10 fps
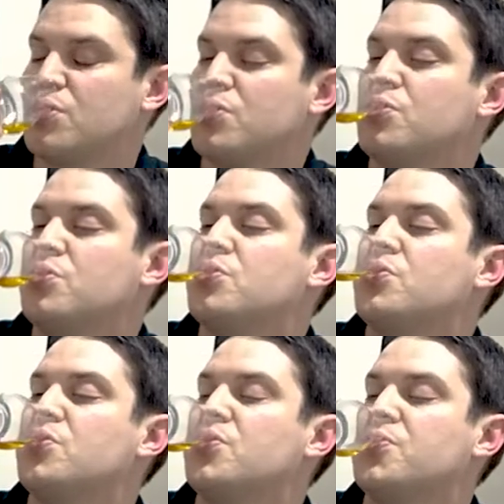
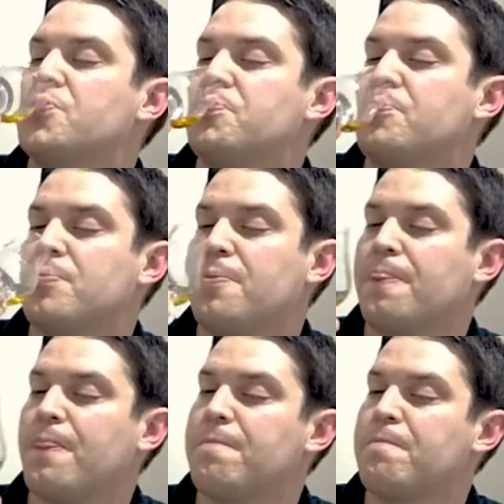
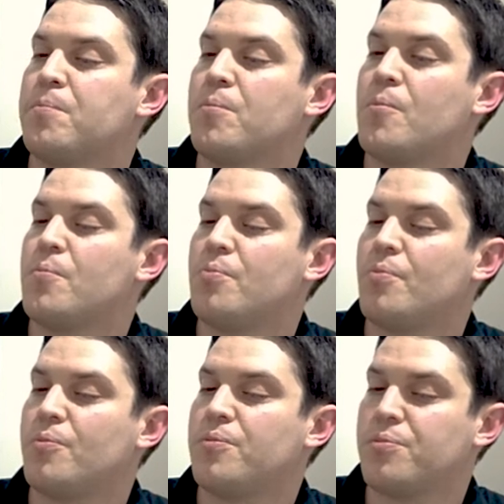
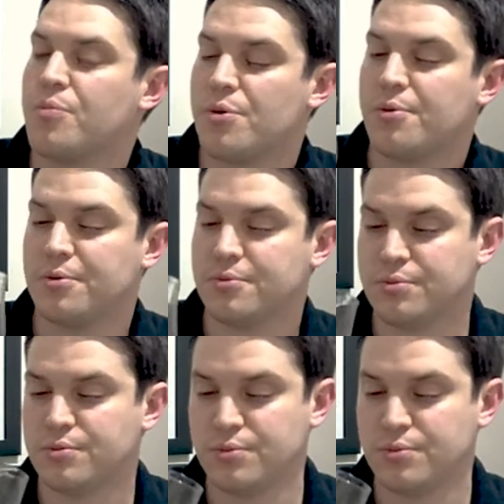[no speech]